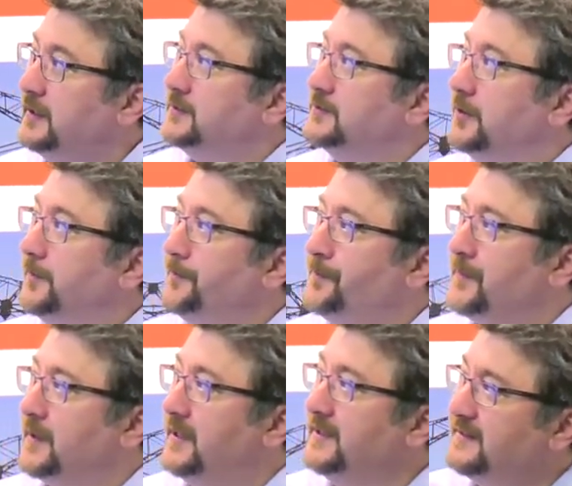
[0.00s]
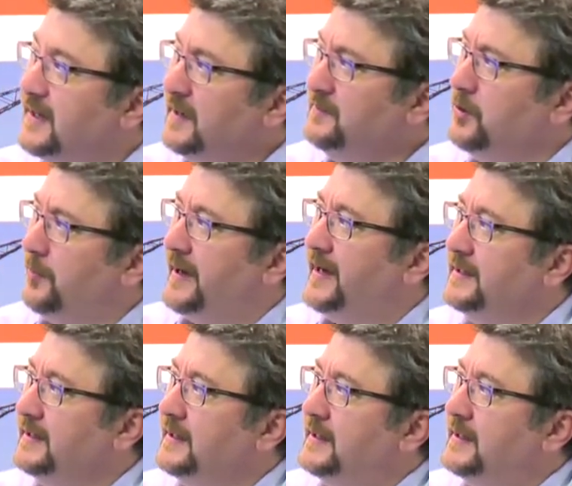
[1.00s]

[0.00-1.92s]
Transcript: So in time domain,